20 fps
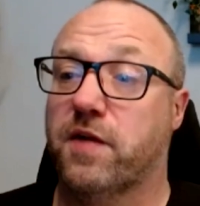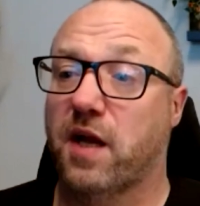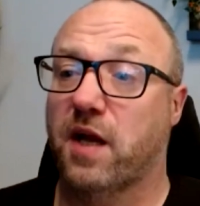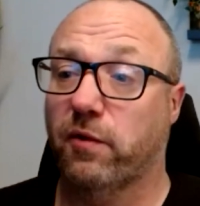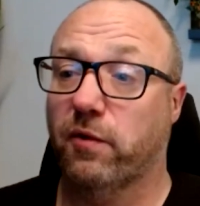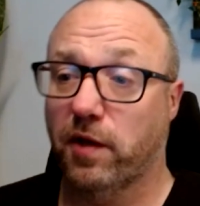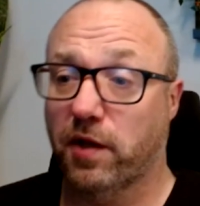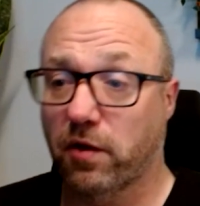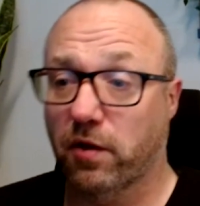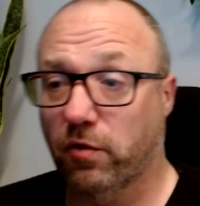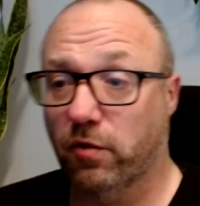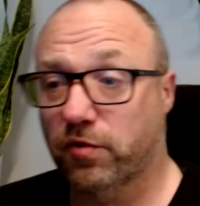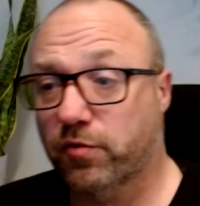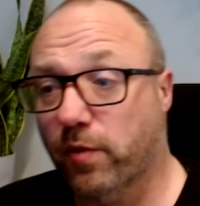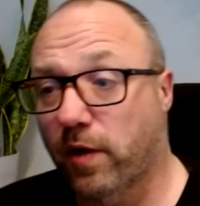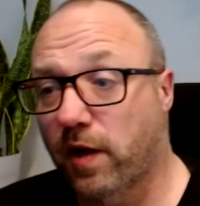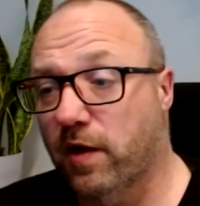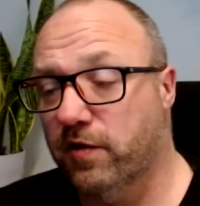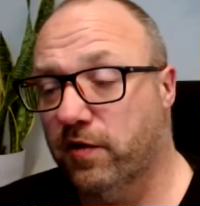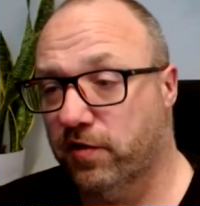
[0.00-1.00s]
Now, clinical
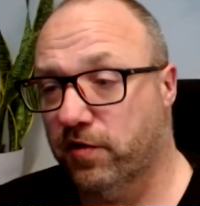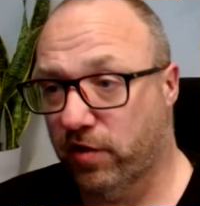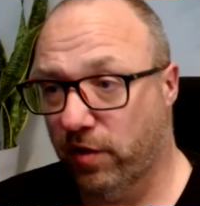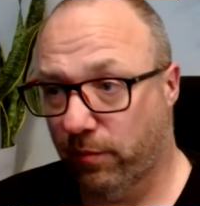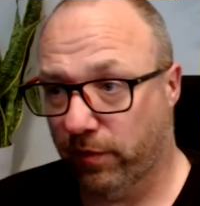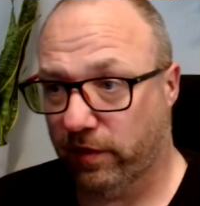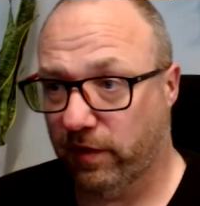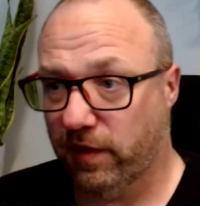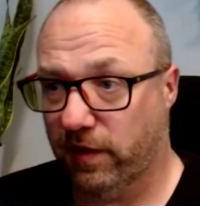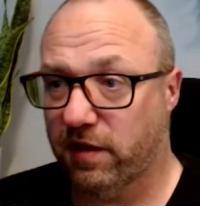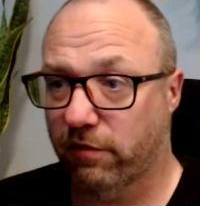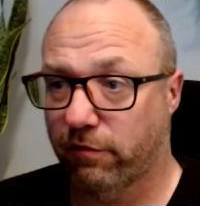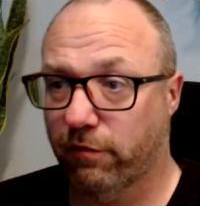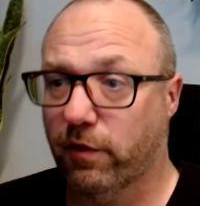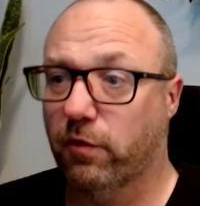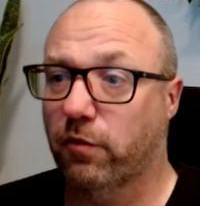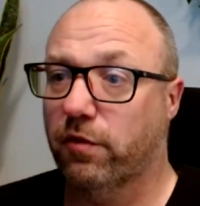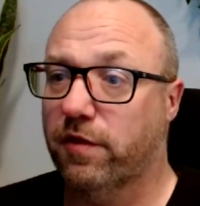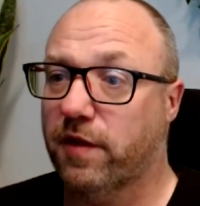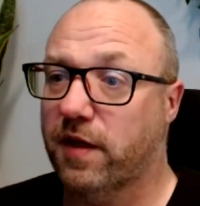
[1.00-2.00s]
trials are typically
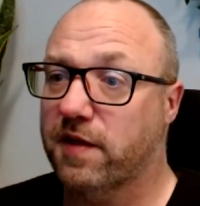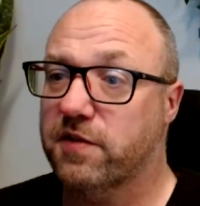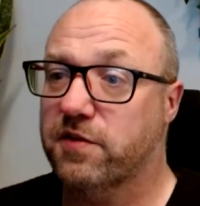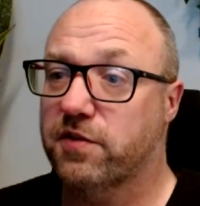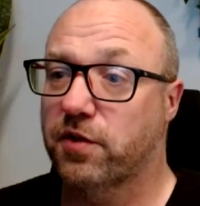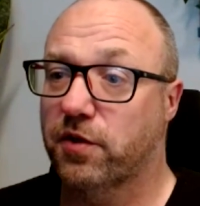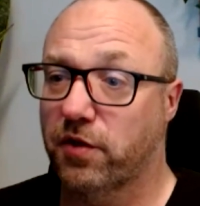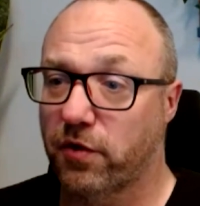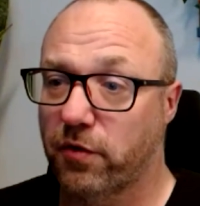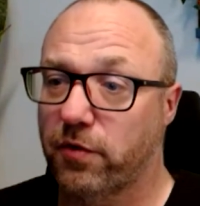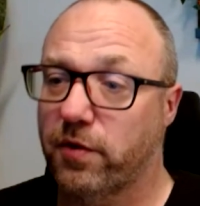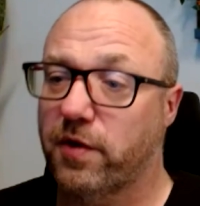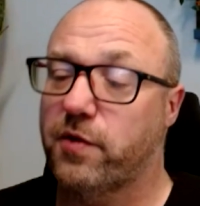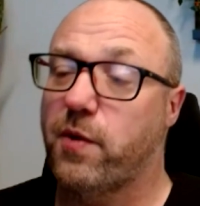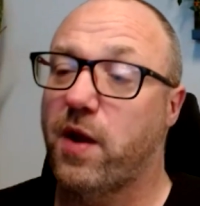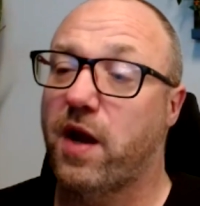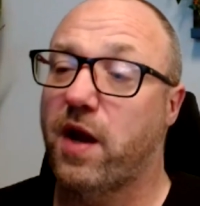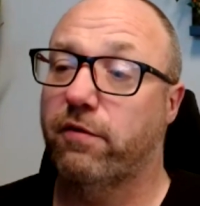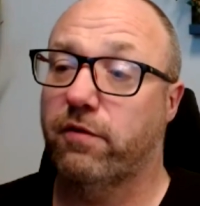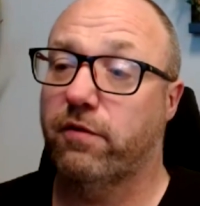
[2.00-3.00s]
difficult things to do, and
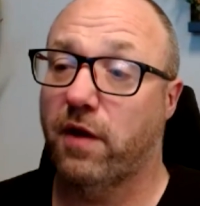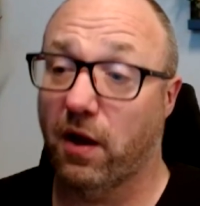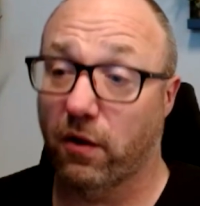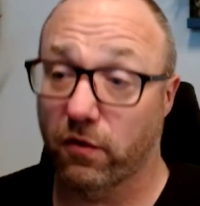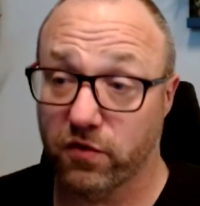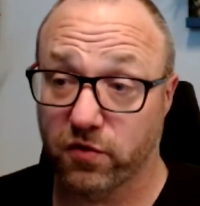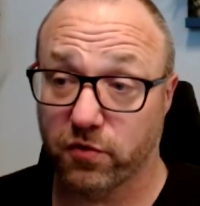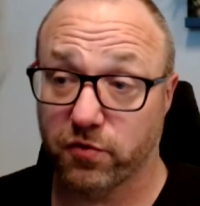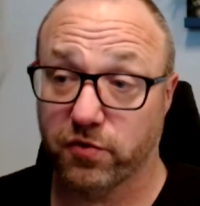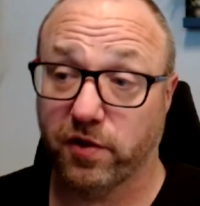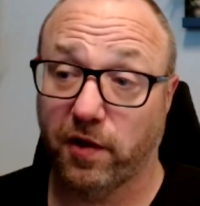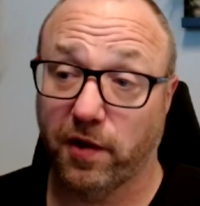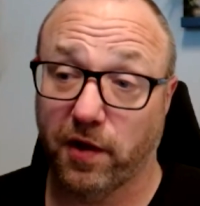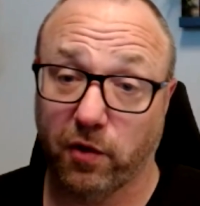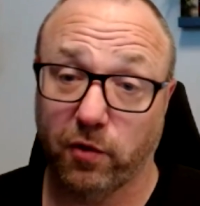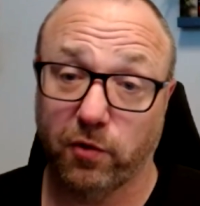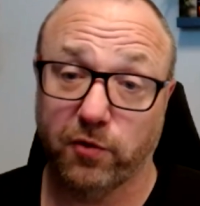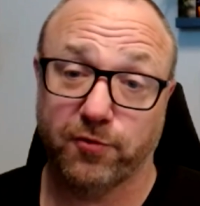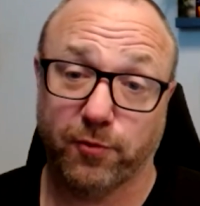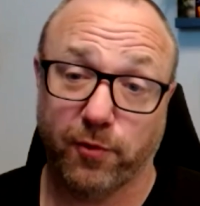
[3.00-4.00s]
you have to outsource
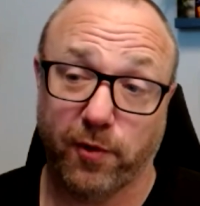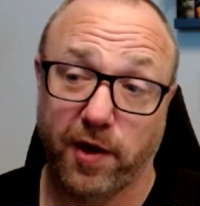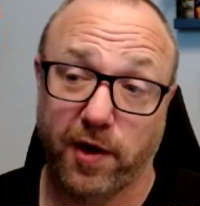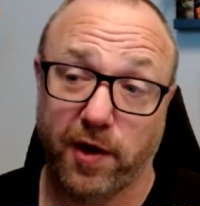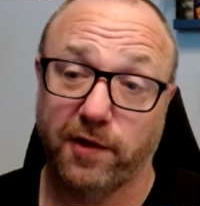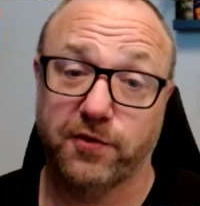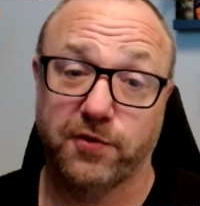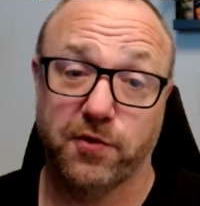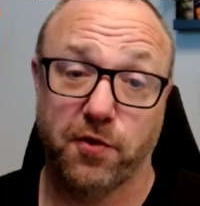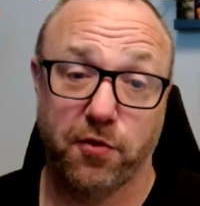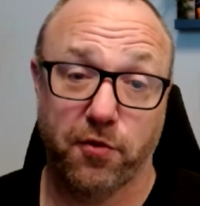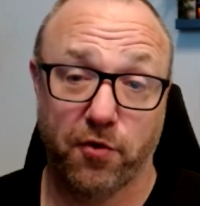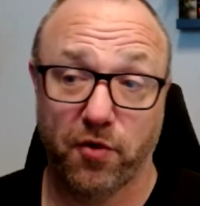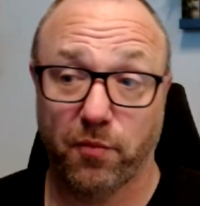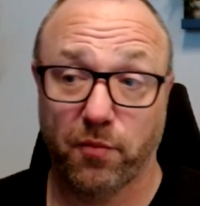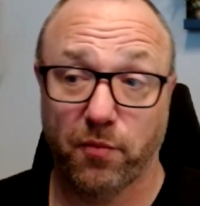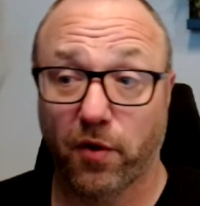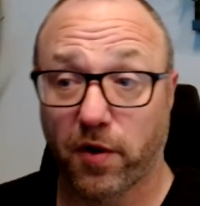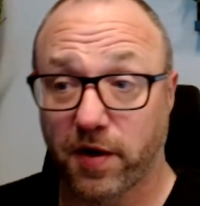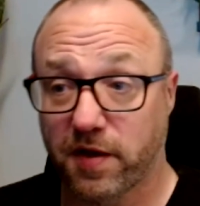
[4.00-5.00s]
clinical trials to
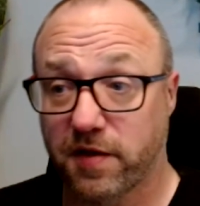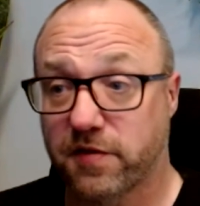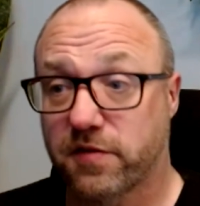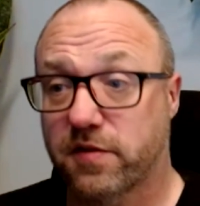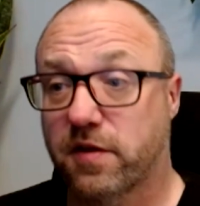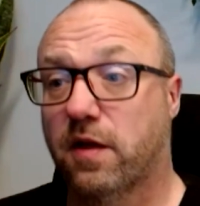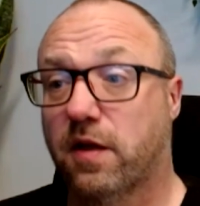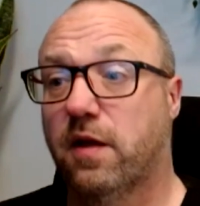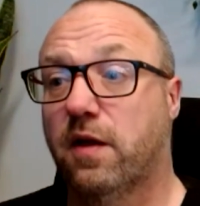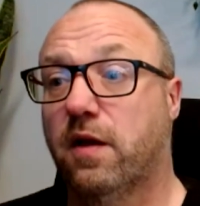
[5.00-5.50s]
third parties.